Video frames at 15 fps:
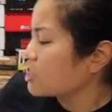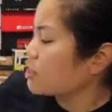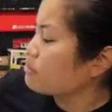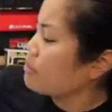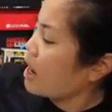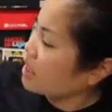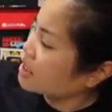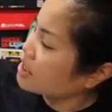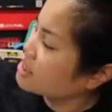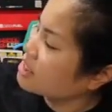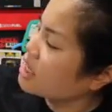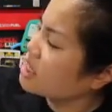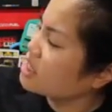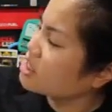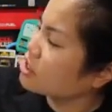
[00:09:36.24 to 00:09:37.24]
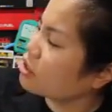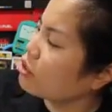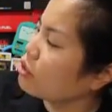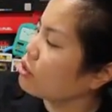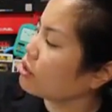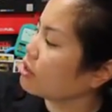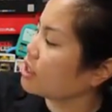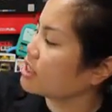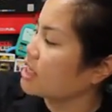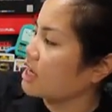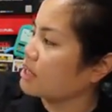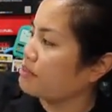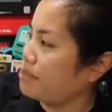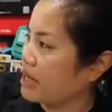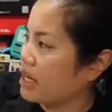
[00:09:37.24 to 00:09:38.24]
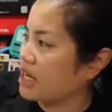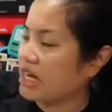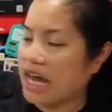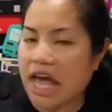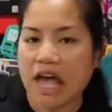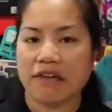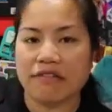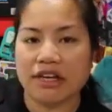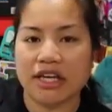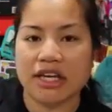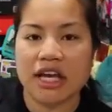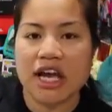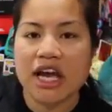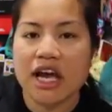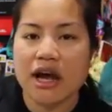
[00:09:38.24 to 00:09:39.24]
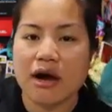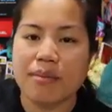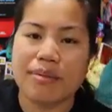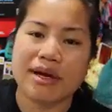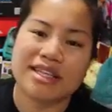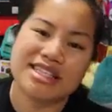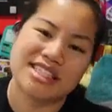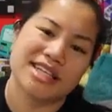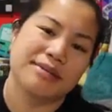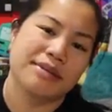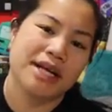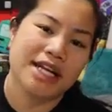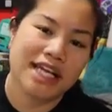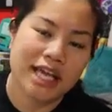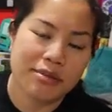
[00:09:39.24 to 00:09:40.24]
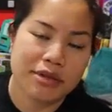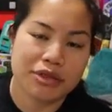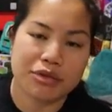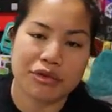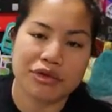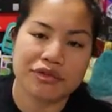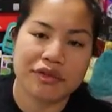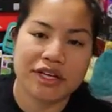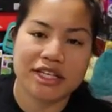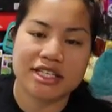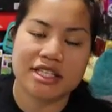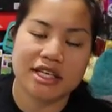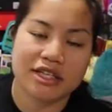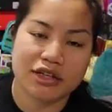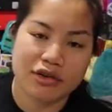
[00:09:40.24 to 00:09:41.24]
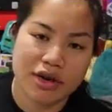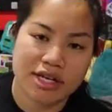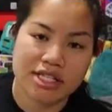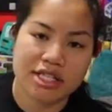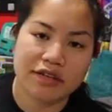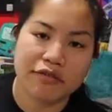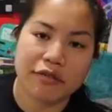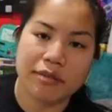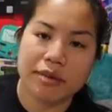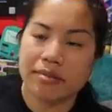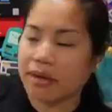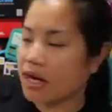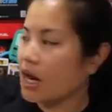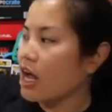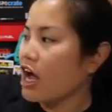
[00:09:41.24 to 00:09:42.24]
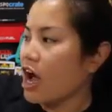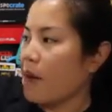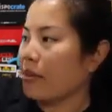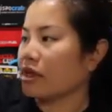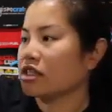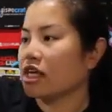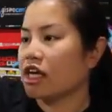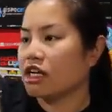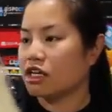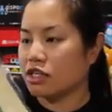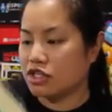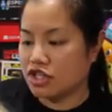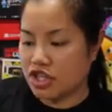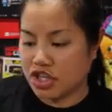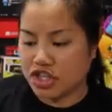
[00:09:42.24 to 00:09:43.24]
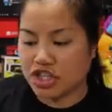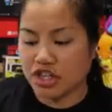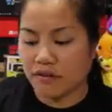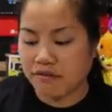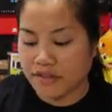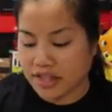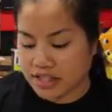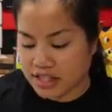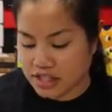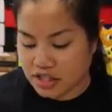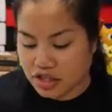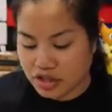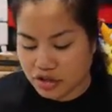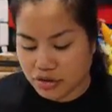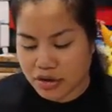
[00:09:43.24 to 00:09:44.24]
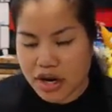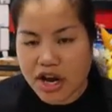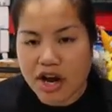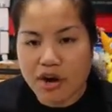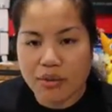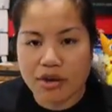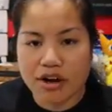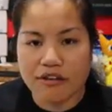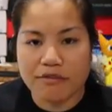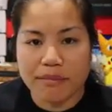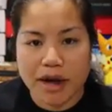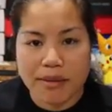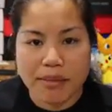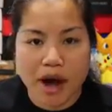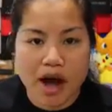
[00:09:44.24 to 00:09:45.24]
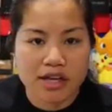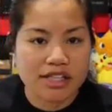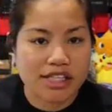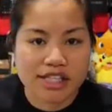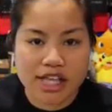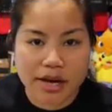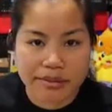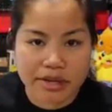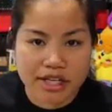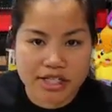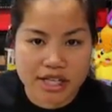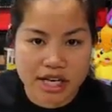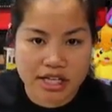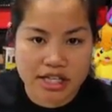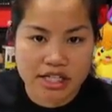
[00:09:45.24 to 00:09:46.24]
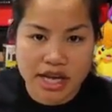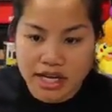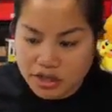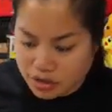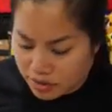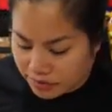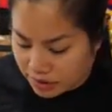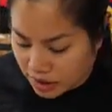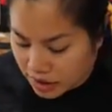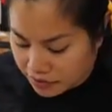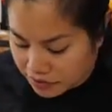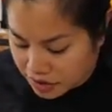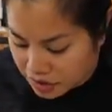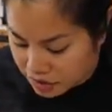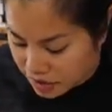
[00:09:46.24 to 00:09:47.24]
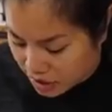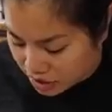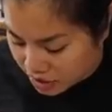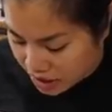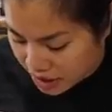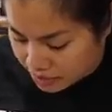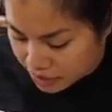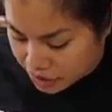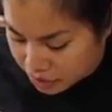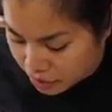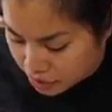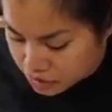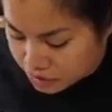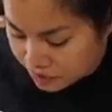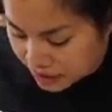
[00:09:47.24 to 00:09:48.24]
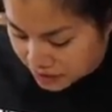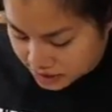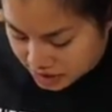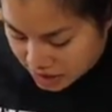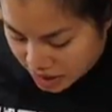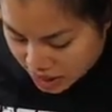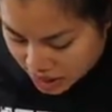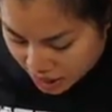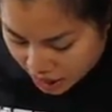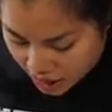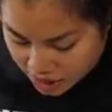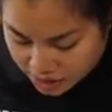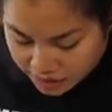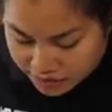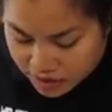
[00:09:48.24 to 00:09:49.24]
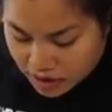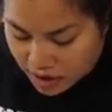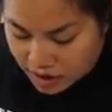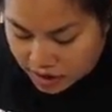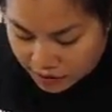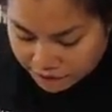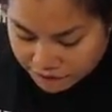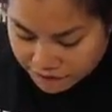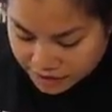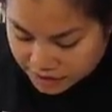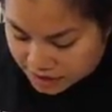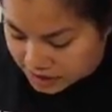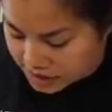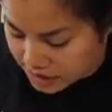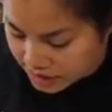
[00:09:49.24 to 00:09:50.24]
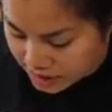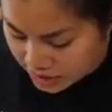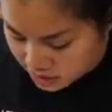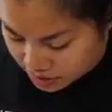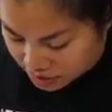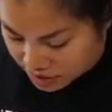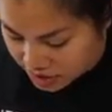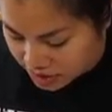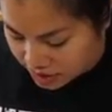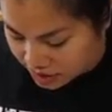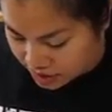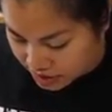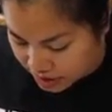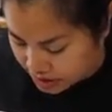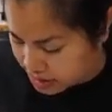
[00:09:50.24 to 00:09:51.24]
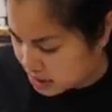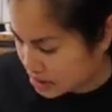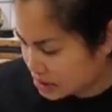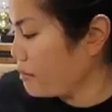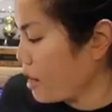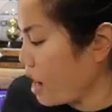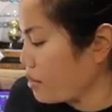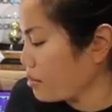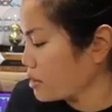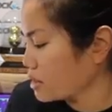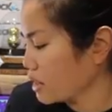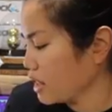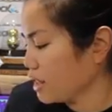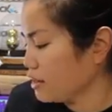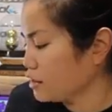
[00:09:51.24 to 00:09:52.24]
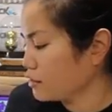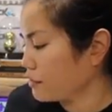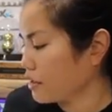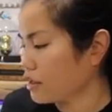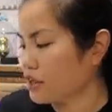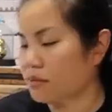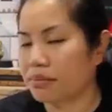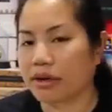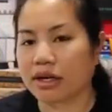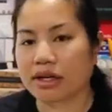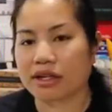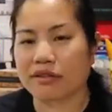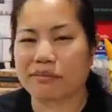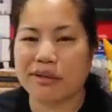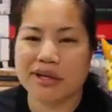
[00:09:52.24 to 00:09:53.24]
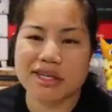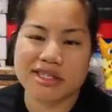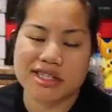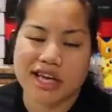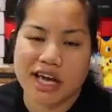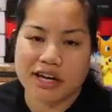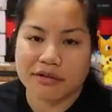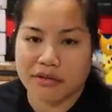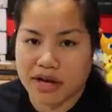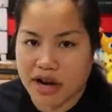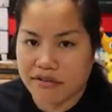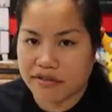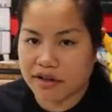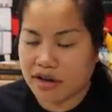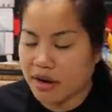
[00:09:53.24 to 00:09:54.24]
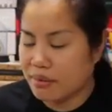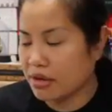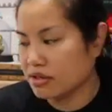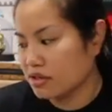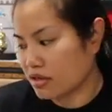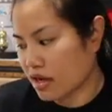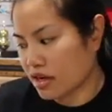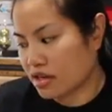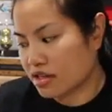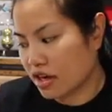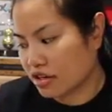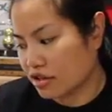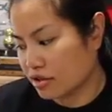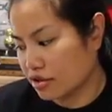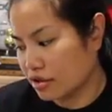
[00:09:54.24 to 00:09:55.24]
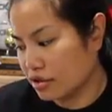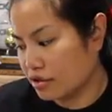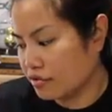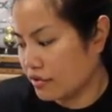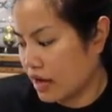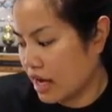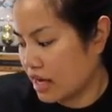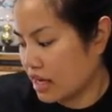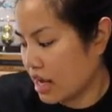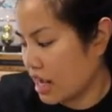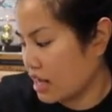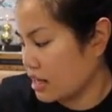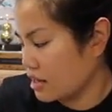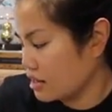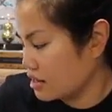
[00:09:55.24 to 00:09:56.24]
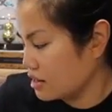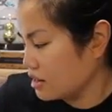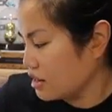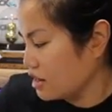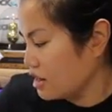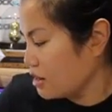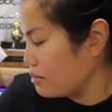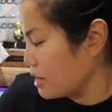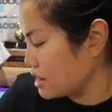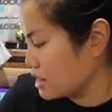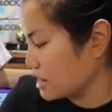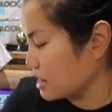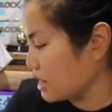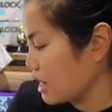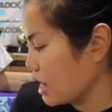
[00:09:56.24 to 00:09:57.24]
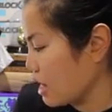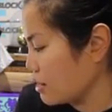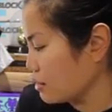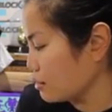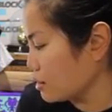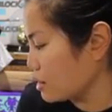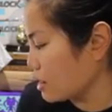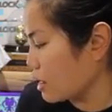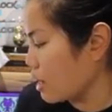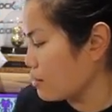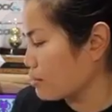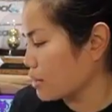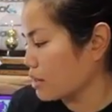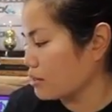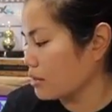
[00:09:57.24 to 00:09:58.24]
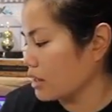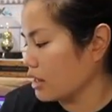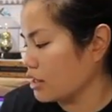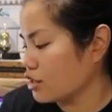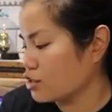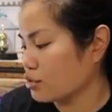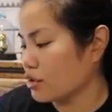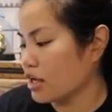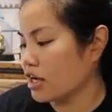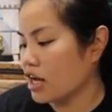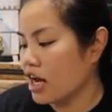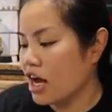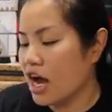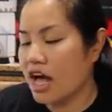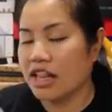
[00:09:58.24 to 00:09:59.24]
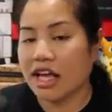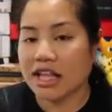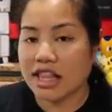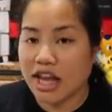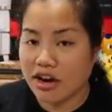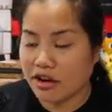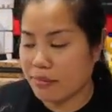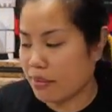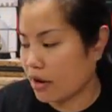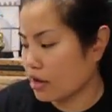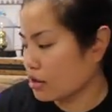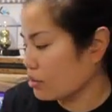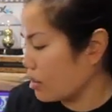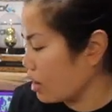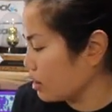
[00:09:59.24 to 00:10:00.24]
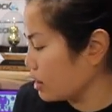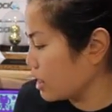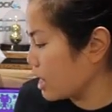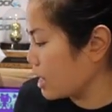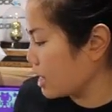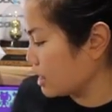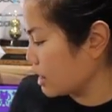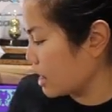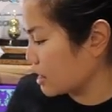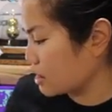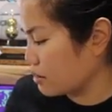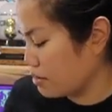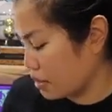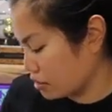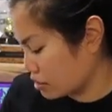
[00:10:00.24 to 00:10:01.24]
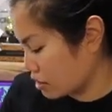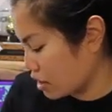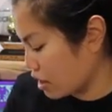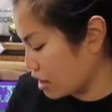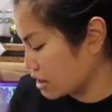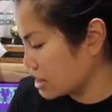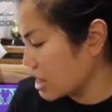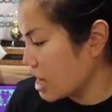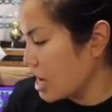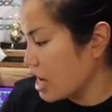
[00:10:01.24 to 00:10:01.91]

The magnet set, it's cool. It's like big and heavy, but since I'm not a Game of Thrones fan, it's not the greatest thing for me, but I'm excited to shove this into one of my boxes that I'm going to send, because I do have a lot of you that are Game of Thrones fans. I don't even know how they fit this in here. Oh, they did it like this. I wasn't a huge fan of the book. The book is kind of whatever. I'm also not a Doctor Who fan, and basically, the only thing I really enjoyed, I like the Harry Potter wallet and I like the postcards.